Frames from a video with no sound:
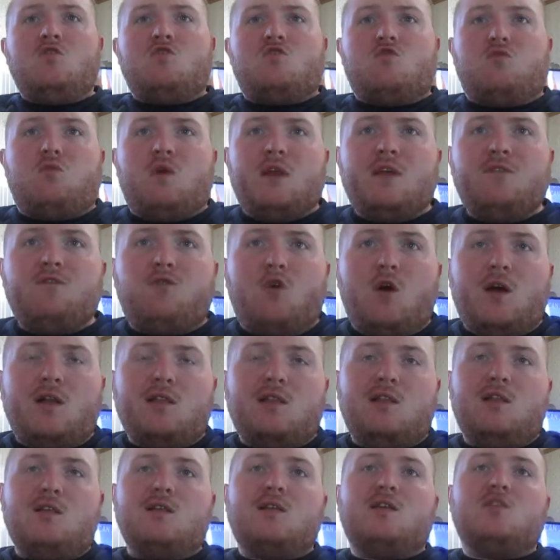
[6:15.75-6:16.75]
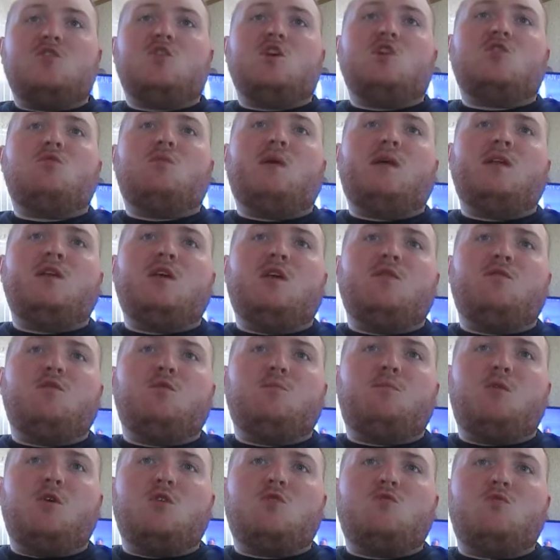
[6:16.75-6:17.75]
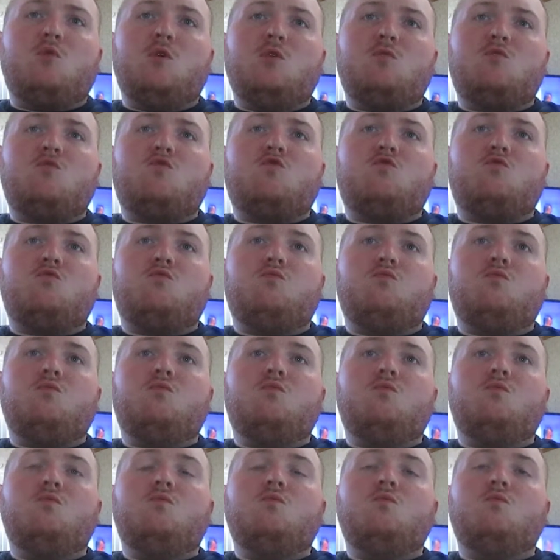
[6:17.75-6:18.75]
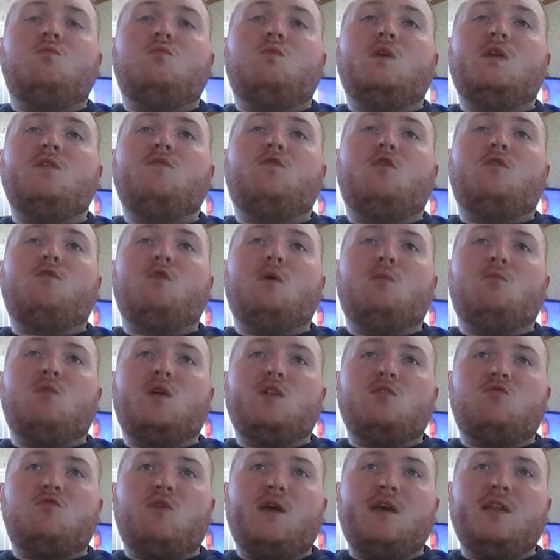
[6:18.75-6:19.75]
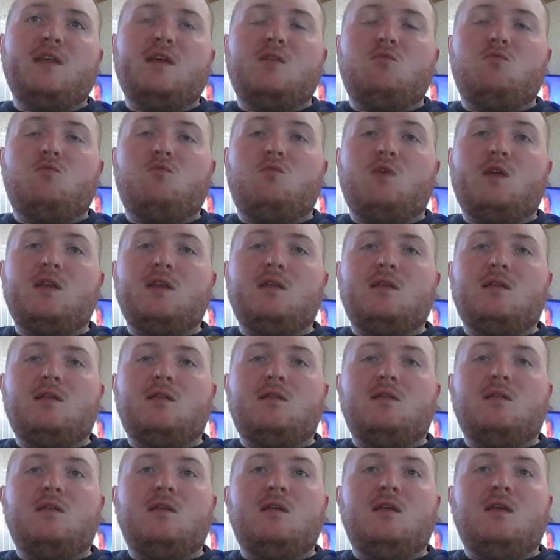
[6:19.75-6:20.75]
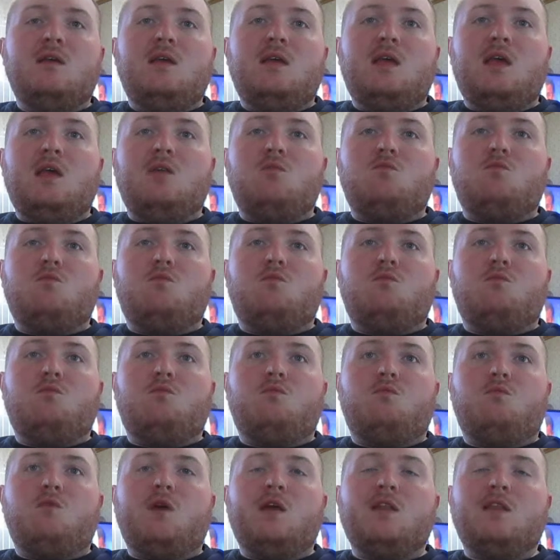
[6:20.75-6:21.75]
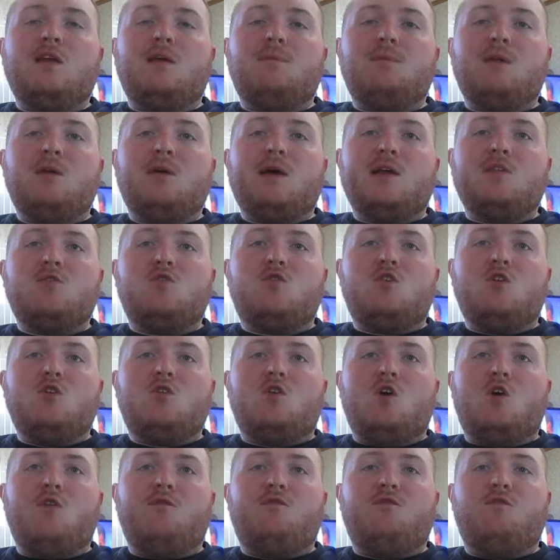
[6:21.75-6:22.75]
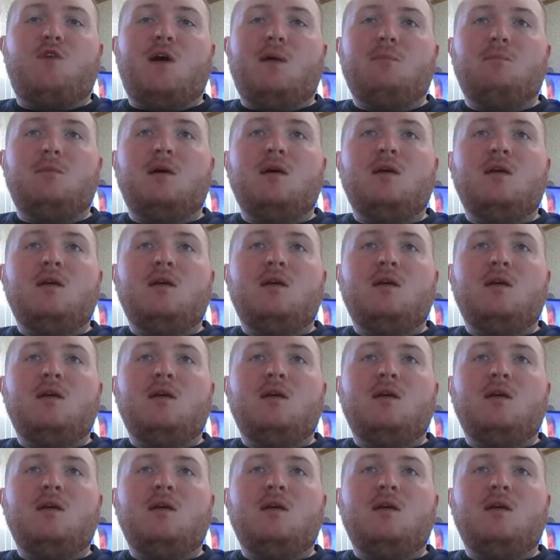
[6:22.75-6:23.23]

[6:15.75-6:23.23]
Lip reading: 24, a little congestion around here if you put route 24 from 120 and Brandon in Randolph, otherwise we could go from